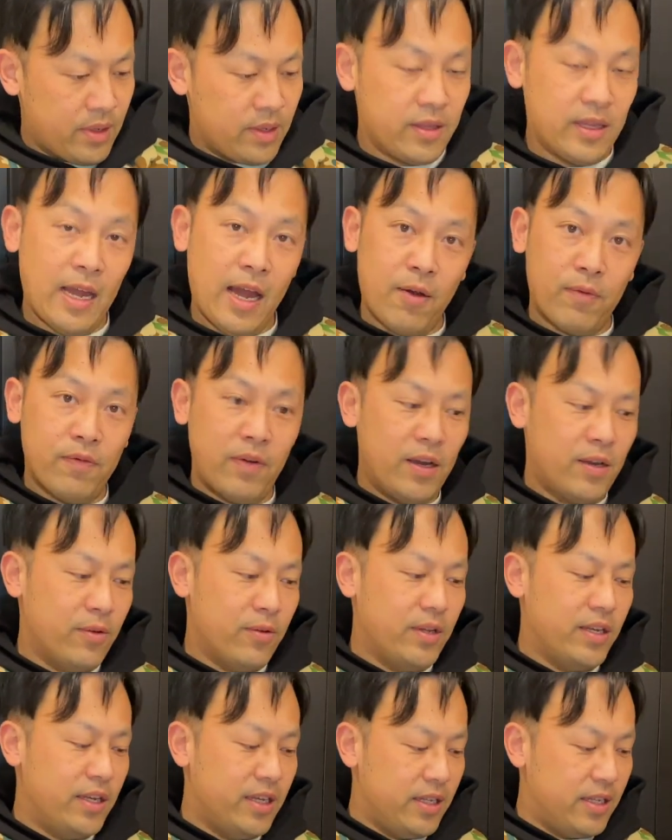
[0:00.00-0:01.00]
Now
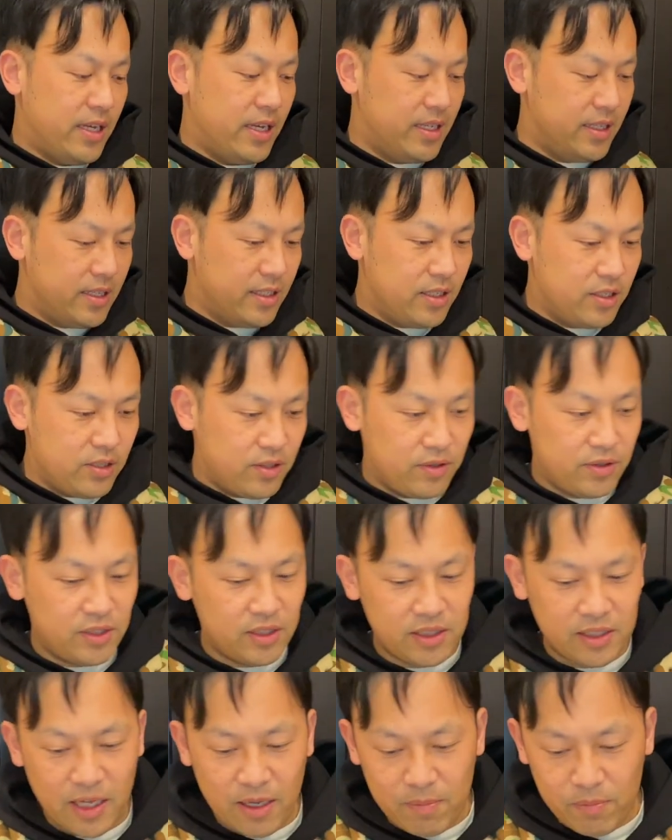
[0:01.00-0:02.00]
finally it can
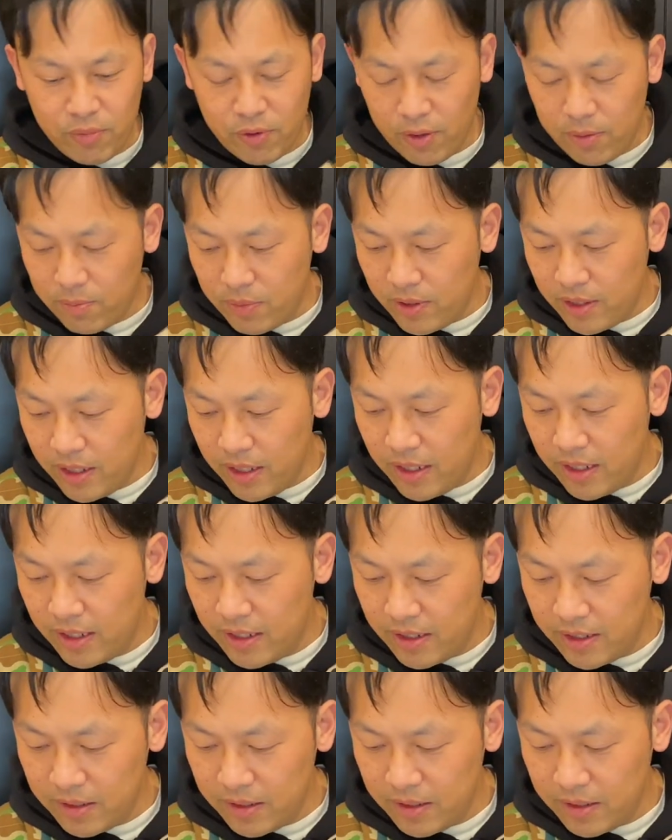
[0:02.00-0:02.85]
stand properly.